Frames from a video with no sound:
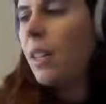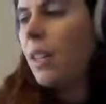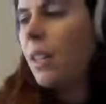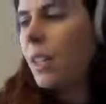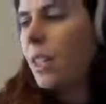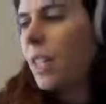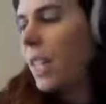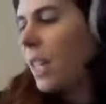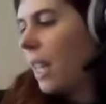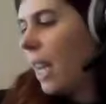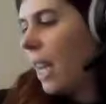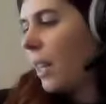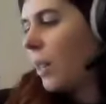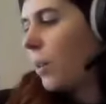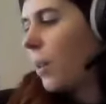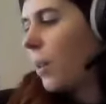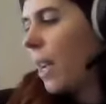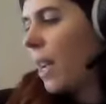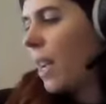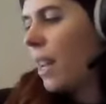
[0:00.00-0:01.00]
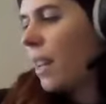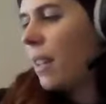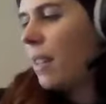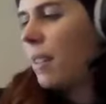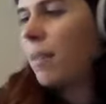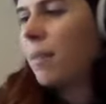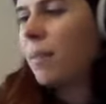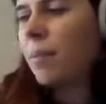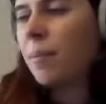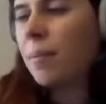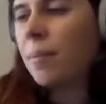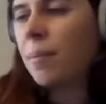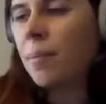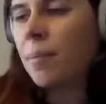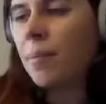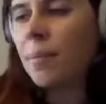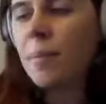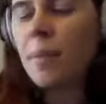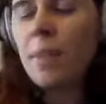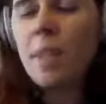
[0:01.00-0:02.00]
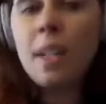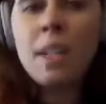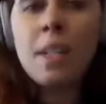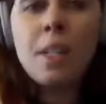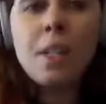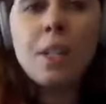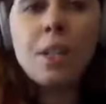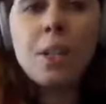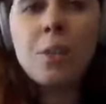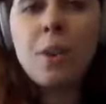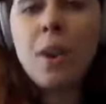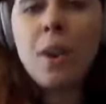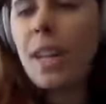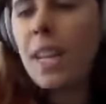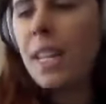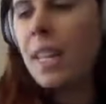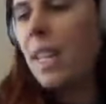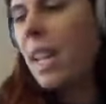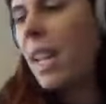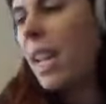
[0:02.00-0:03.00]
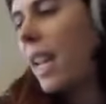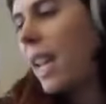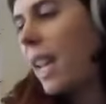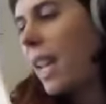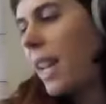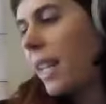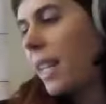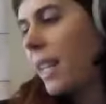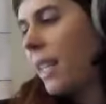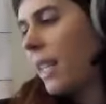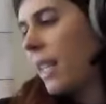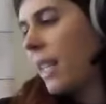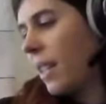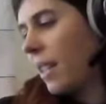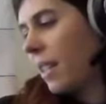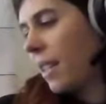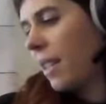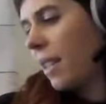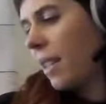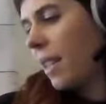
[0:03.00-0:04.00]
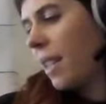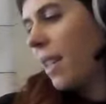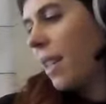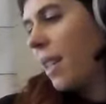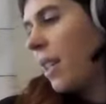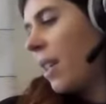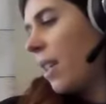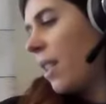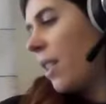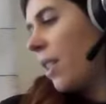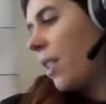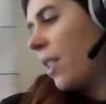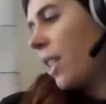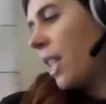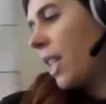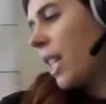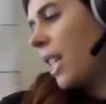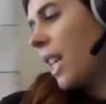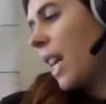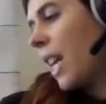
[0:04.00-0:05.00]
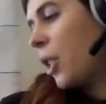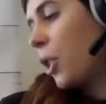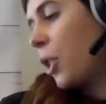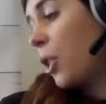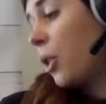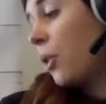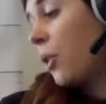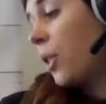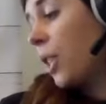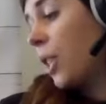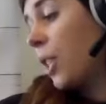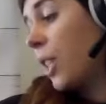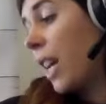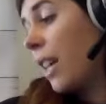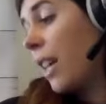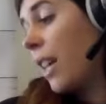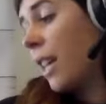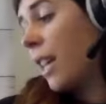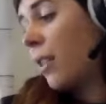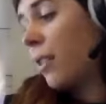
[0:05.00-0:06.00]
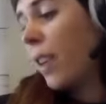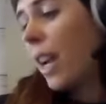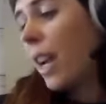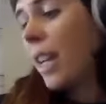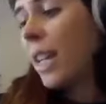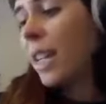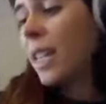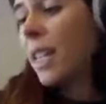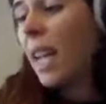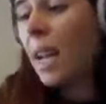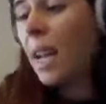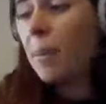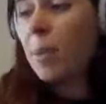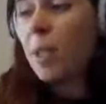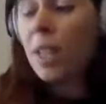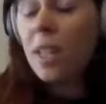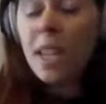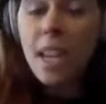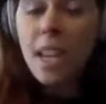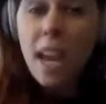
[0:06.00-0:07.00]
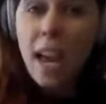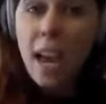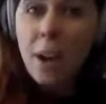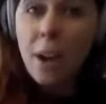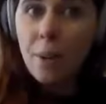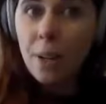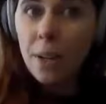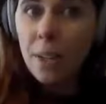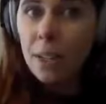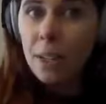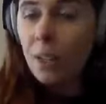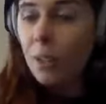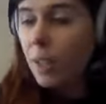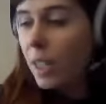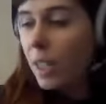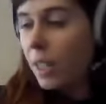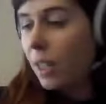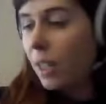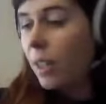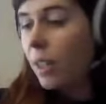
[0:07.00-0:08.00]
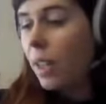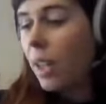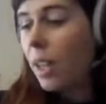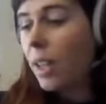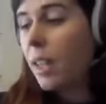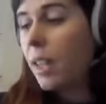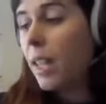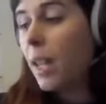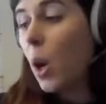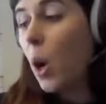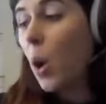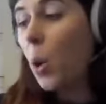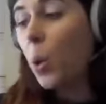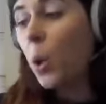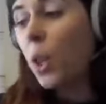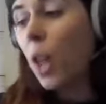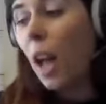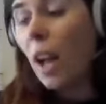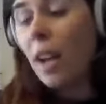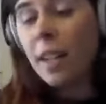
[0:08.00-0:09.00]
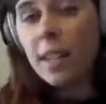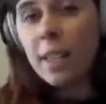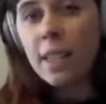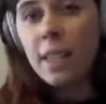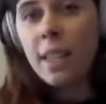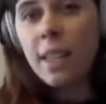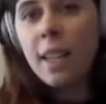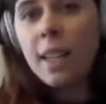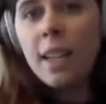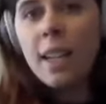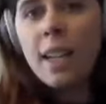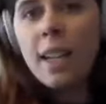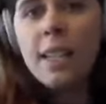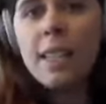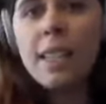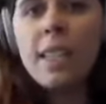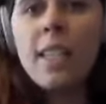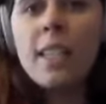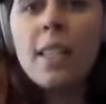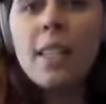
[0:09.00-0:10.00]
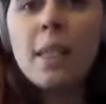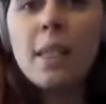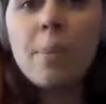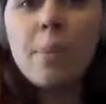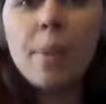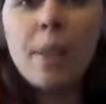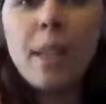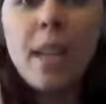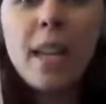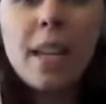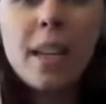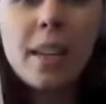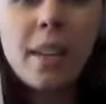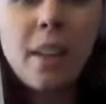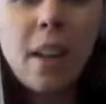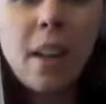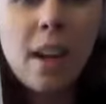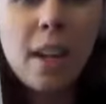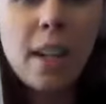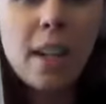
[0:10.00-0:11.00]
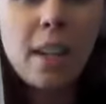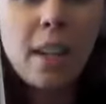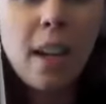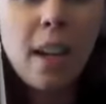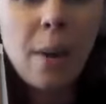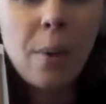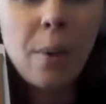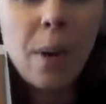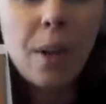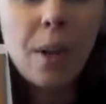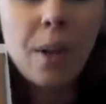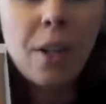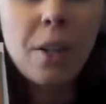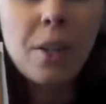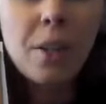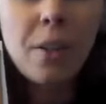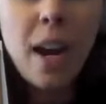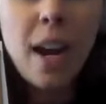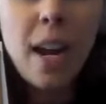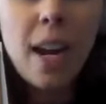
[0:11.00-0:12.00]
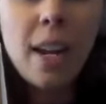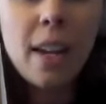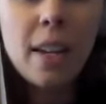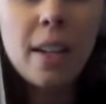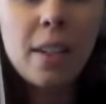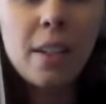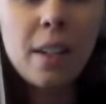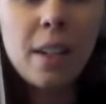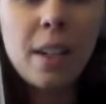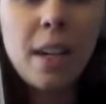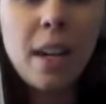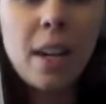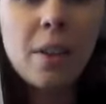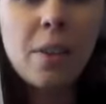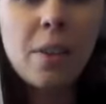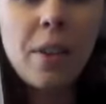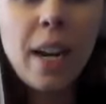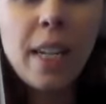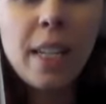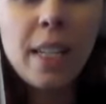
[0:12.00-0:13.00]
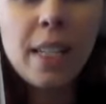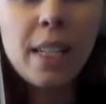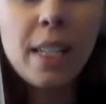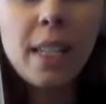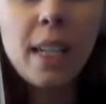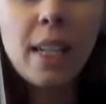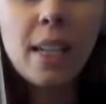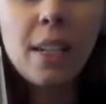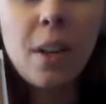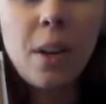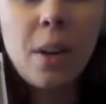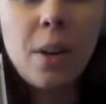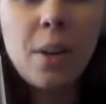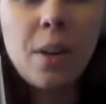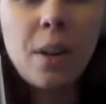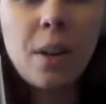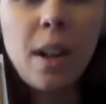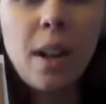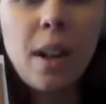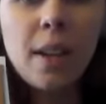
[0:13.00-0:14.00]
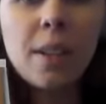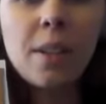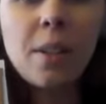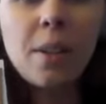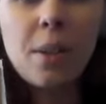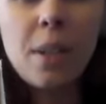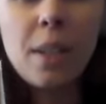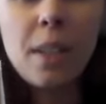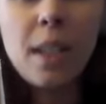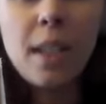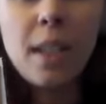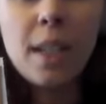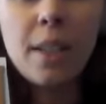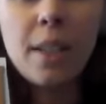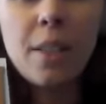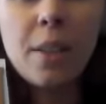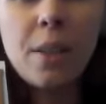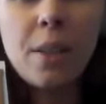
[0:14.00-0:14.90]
13-1, you're drawing the hands. 13-2, you're telling and writing time to the hour. So these are a lot of the o'clocks. And see this blank clock, I want you to learn how to write 6 o'clock. So 6:00.